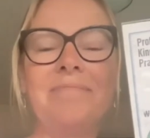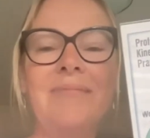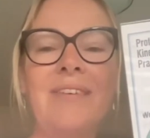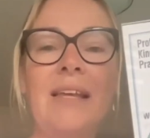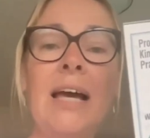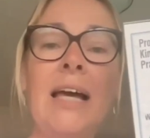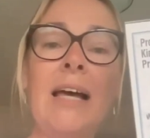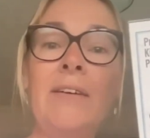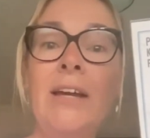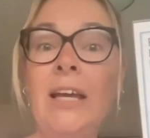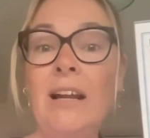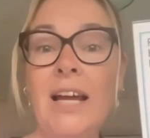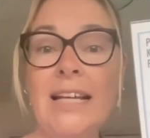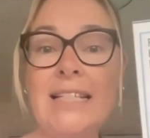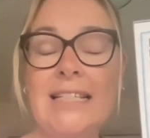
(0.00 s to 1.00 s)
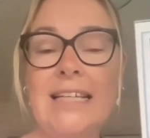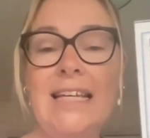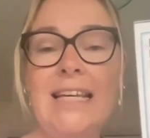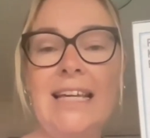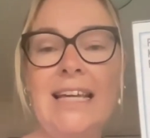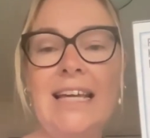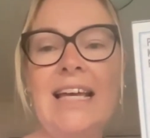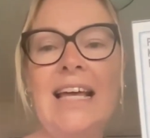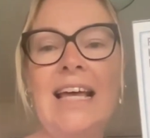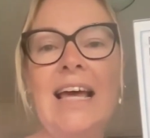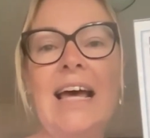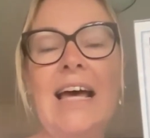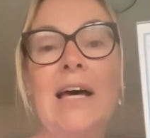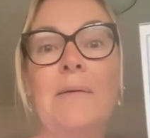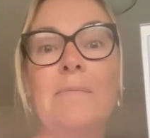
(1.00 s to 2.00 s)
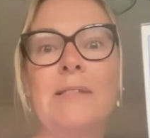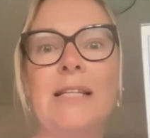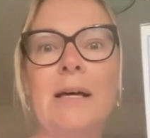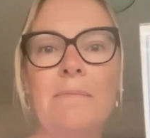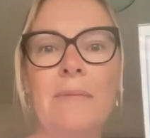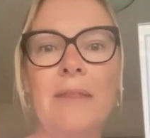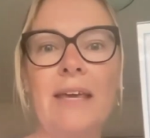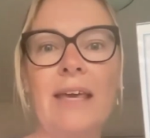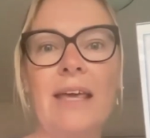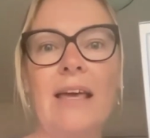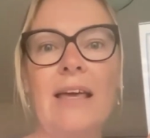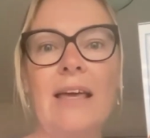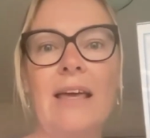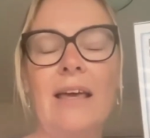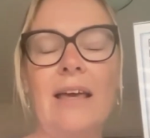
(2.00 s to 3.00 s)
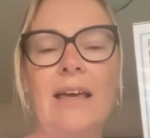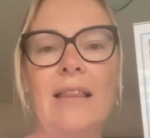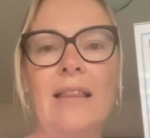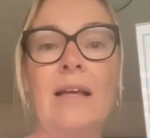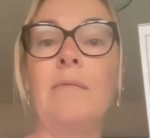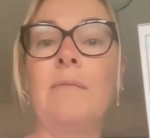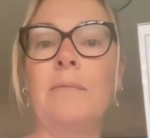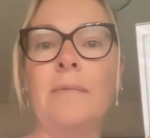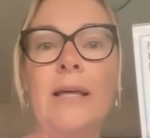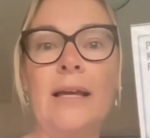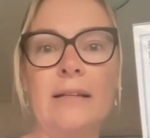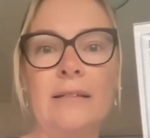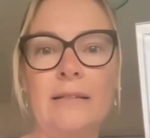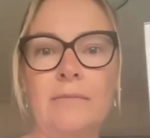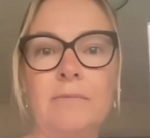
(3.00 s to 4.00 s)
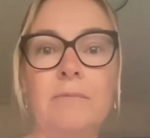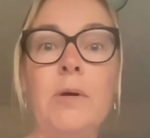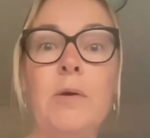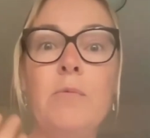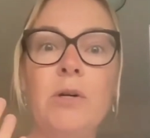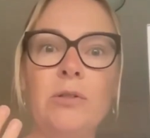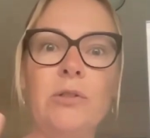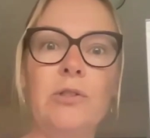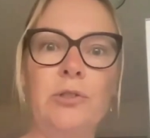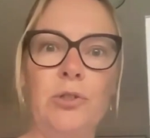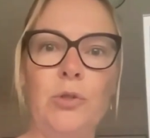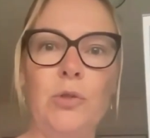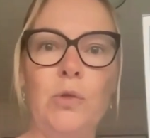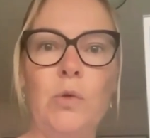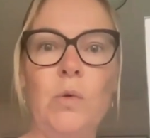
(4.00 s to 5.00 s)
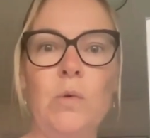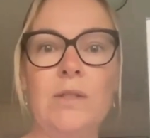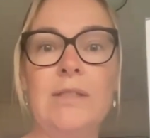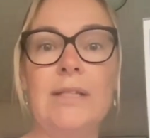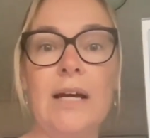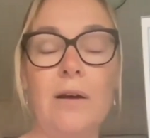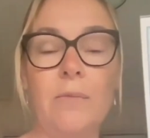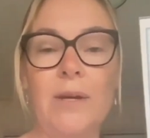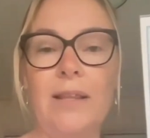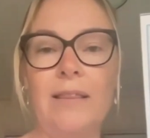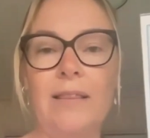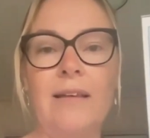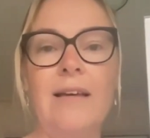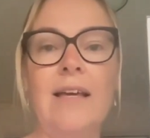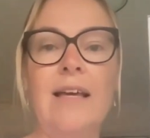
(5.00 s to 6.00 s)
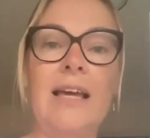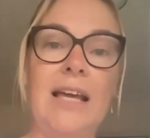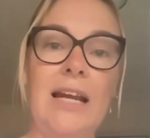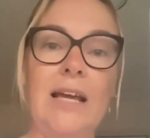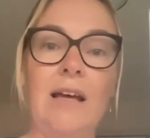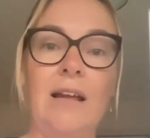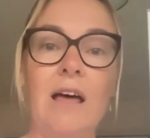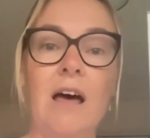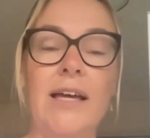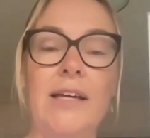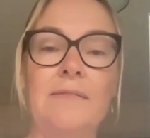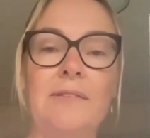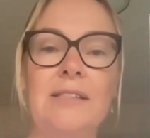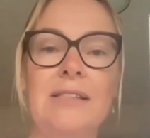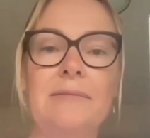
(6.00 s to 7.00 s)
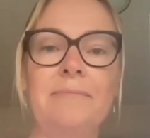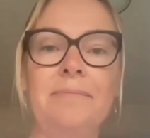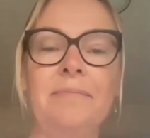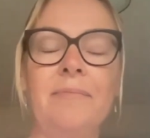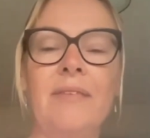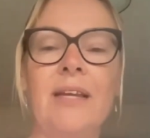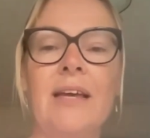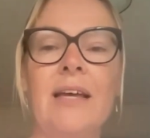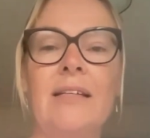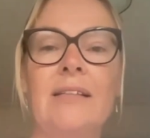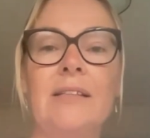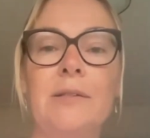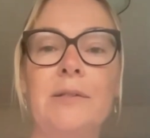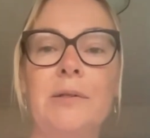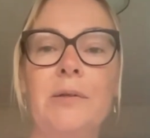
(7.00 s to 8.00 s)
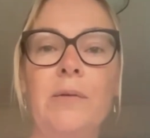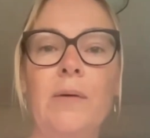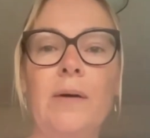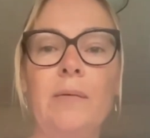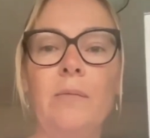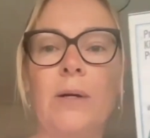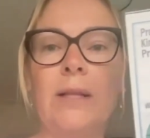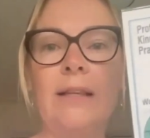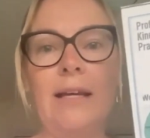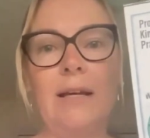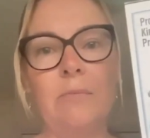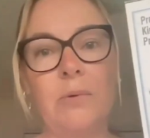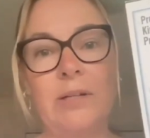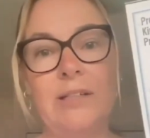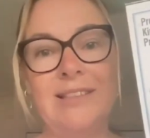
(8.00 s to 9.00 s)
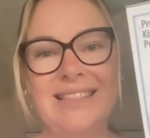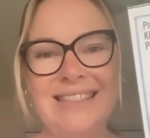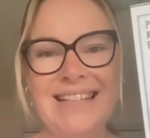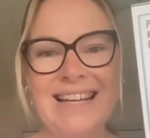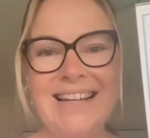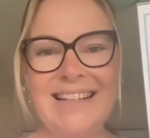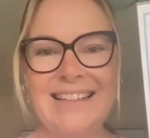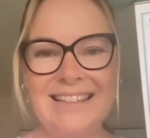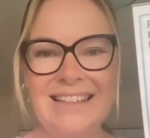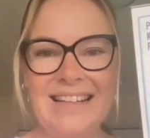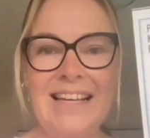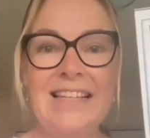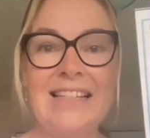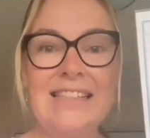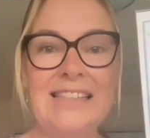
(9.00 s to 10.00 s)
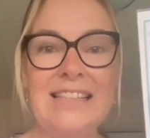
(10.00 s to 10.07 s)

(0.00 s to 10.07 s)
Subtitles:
having an idea, something that we want to start with in our lives. So one thing I'm wanting to start is